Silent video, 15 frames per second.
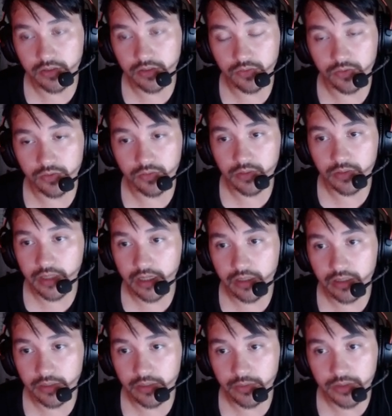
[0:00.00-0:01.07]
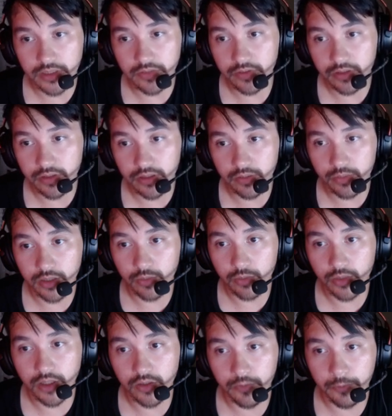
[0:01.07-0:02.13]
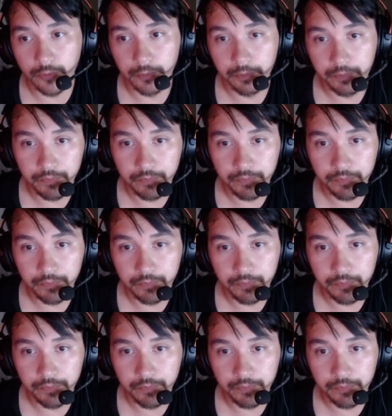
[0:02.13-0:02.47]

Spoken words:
it will damage everything by a mile.